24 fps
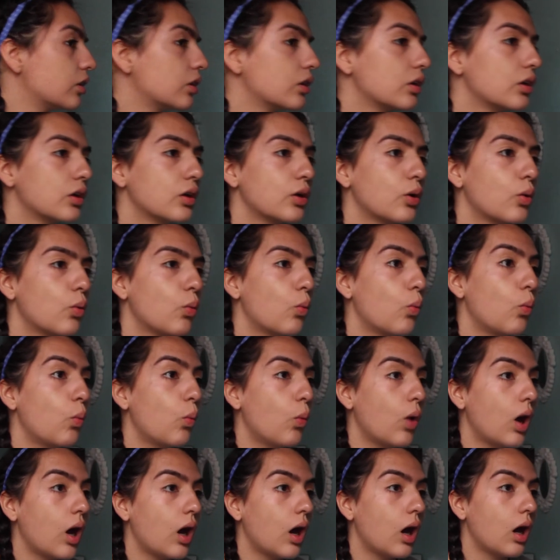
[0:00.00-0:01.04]

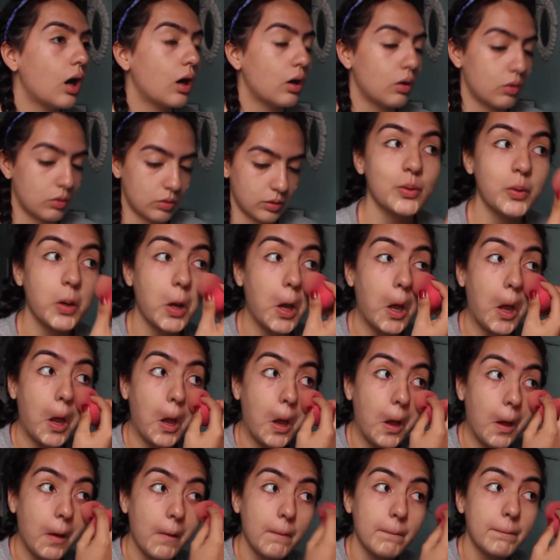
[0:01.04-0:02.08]
high coverage.
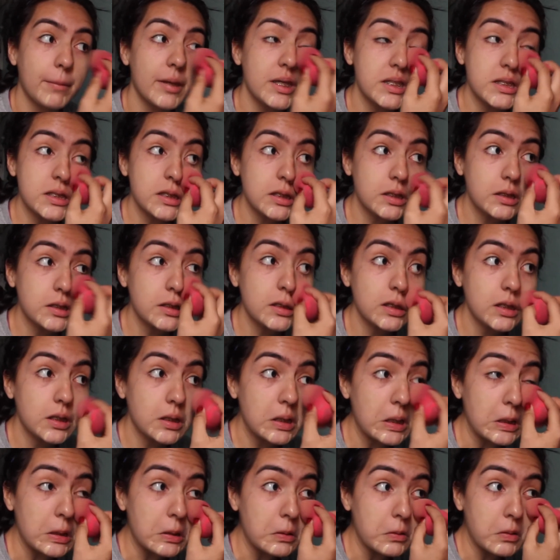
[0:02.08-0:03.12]

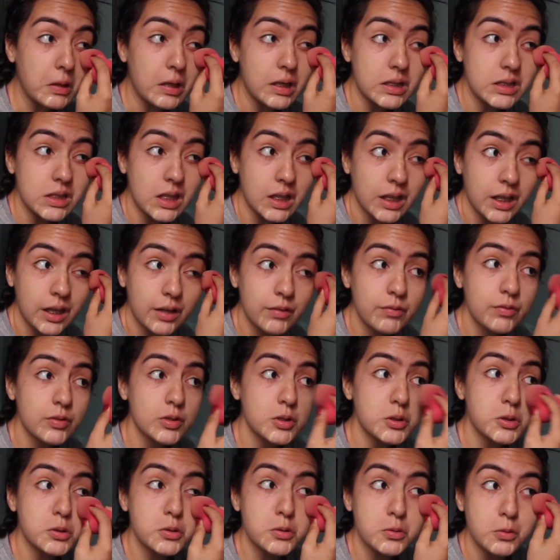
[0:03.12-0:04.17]
Basically, you guys, I
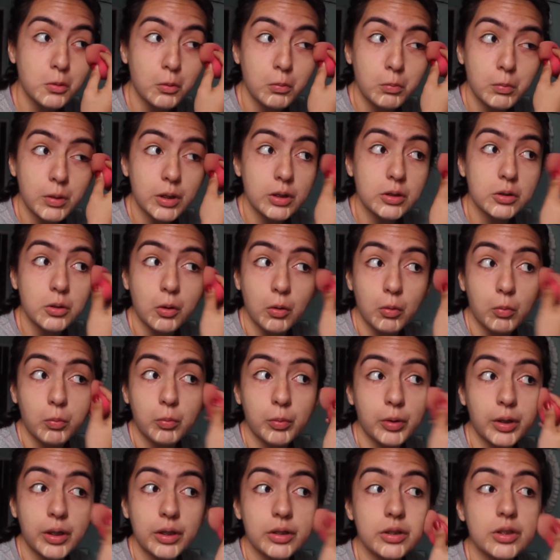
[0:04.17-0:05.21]
have so much
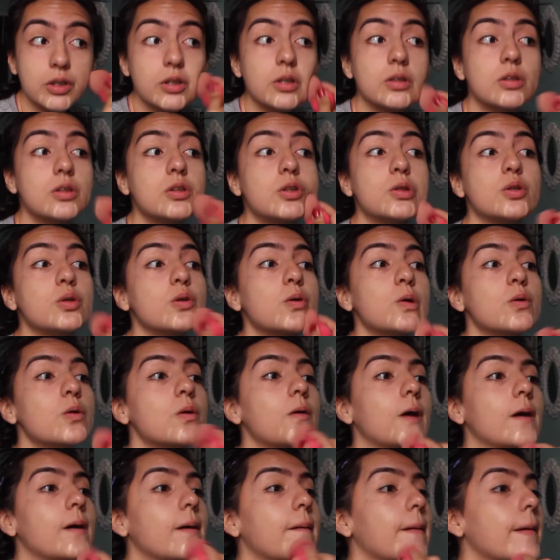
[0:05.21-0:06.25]
homework to
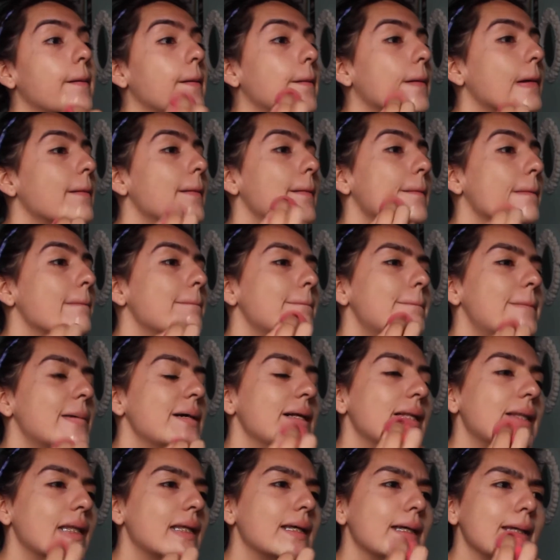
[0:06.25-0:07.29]
do,
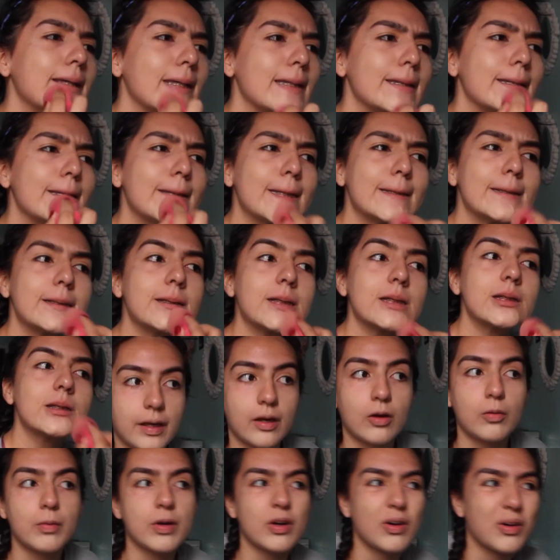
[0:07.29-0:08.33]
but like,
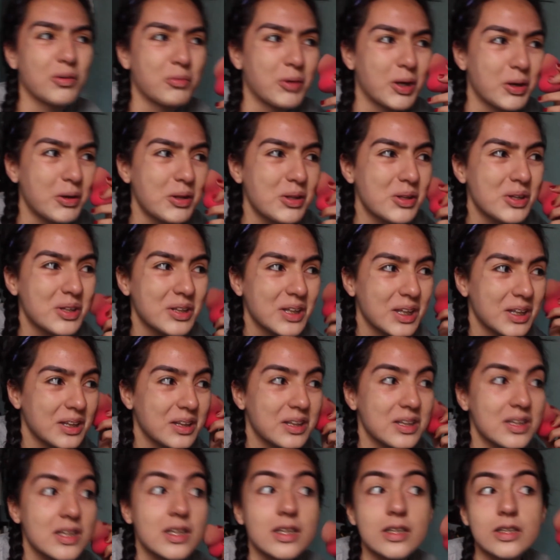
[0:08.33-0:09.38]
oh my god, why do I look like
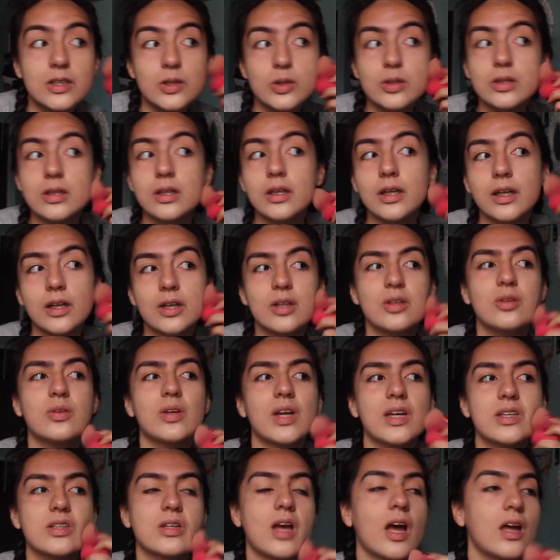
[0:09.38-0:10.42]
this? You
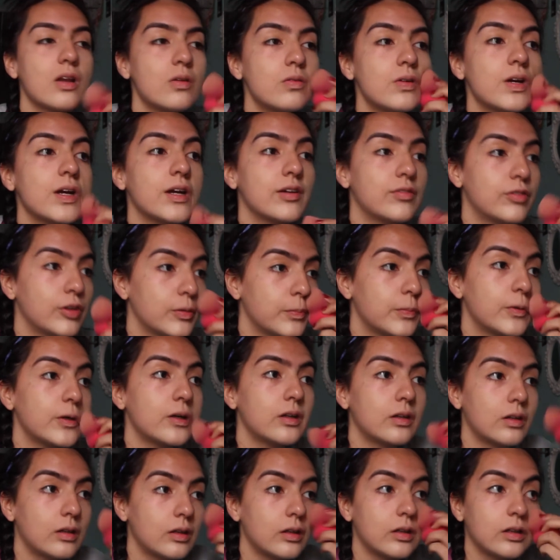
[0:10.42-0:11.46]
guys, I don't ever
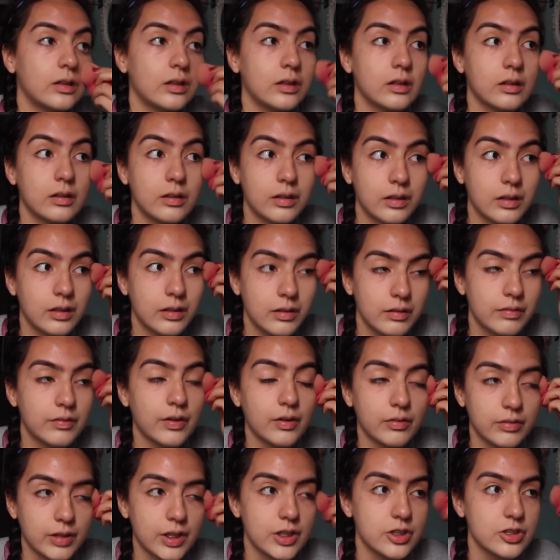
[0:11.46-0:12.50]
put on
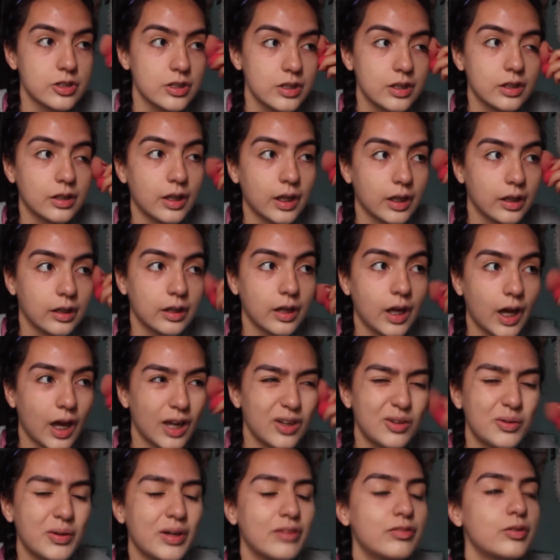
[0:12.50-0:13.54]
foundation, like, I
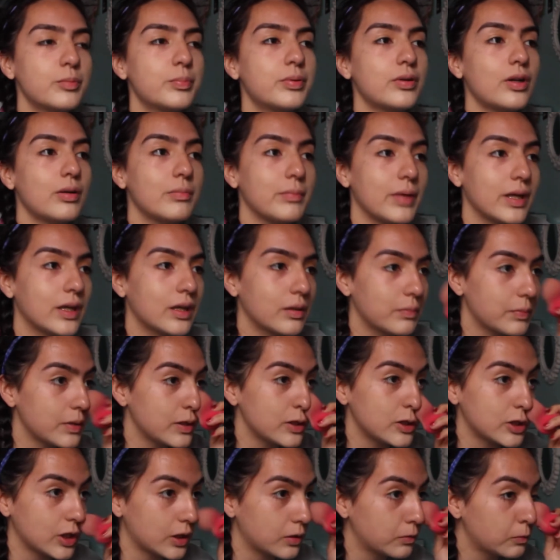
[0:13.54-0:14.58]
don't ever put on makeup
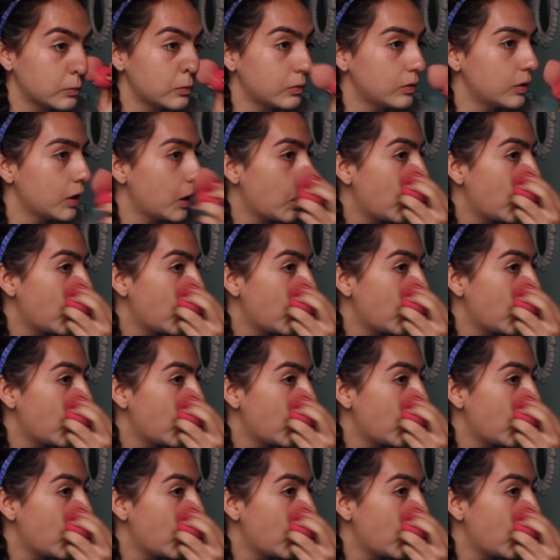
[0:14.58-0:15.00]
in general,